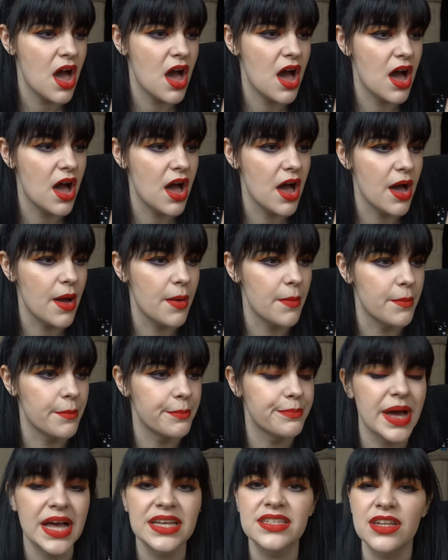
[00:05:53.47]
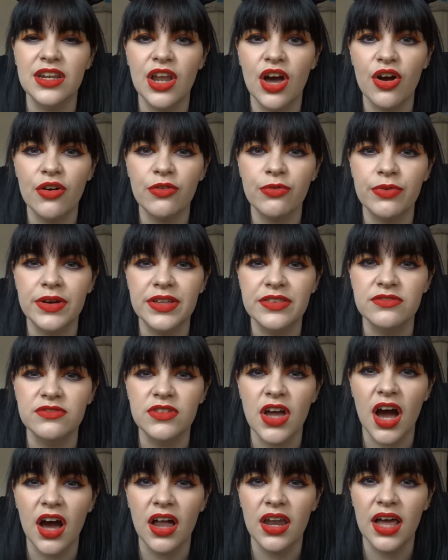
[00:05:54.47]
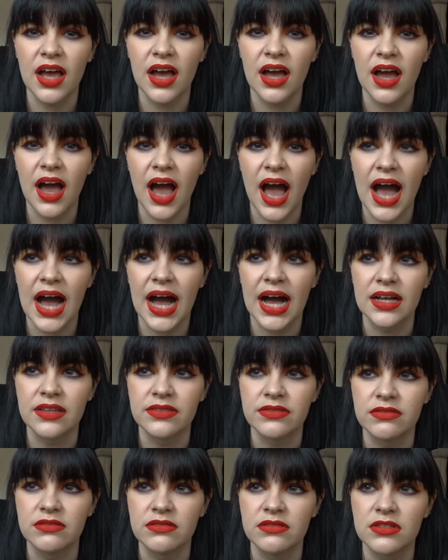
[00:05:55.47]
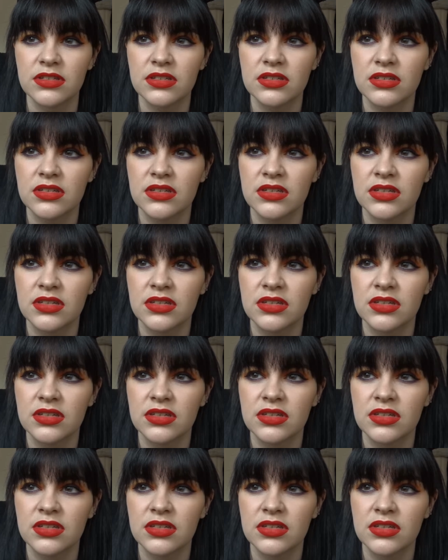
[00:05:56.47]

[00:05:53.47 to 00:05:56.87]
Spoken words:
Best Love with Nala and